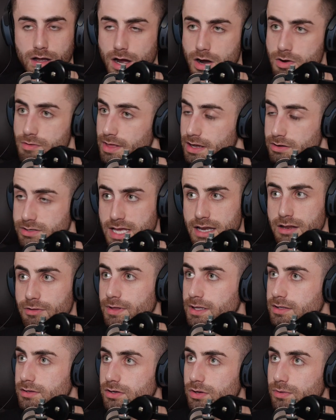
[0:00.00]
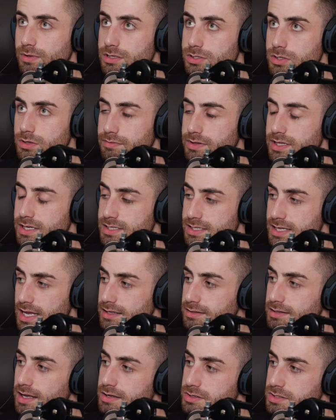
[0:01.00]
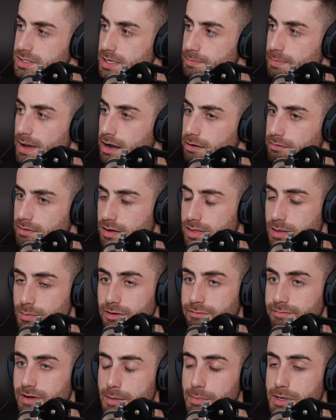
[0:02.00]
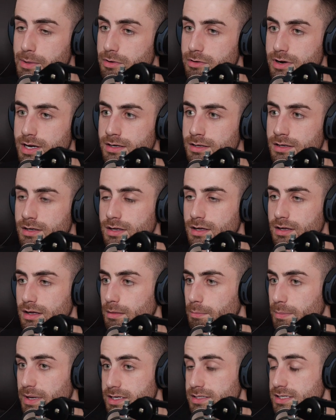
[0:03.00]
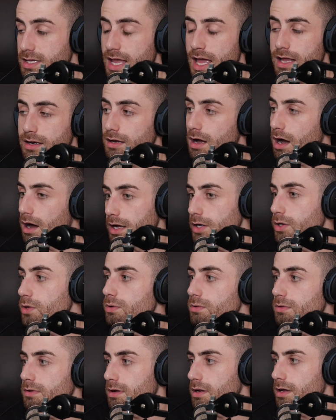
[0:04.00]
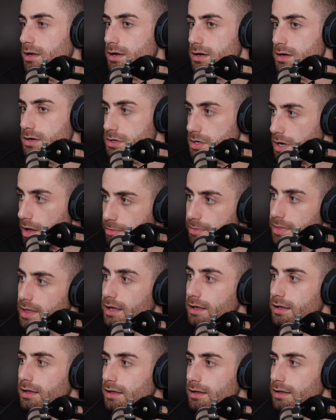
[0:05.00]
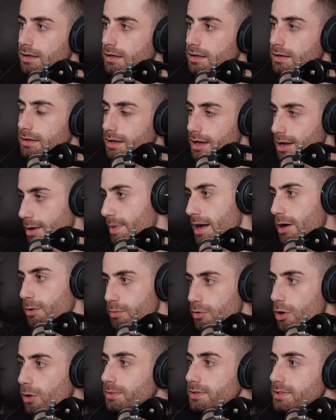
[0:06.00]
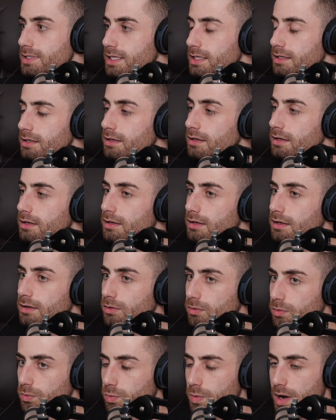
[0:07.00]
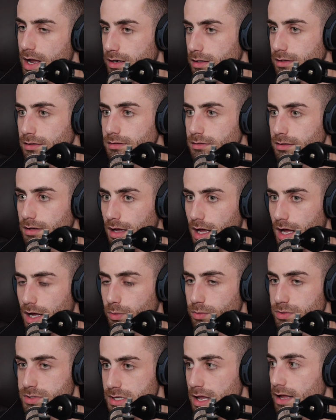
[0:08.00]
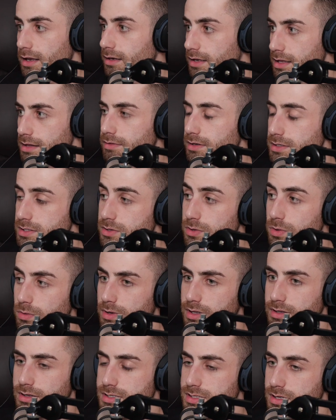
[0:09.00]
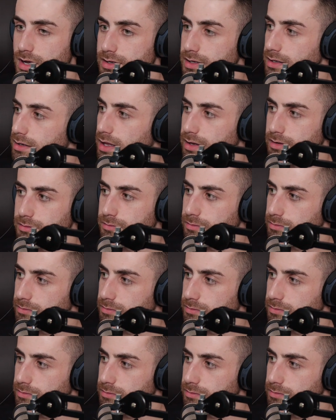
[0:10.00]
I don't think it was anything to do with the sort of the estate agency background that my family were in, because again, I knew nothing about property when I was leaving school and decided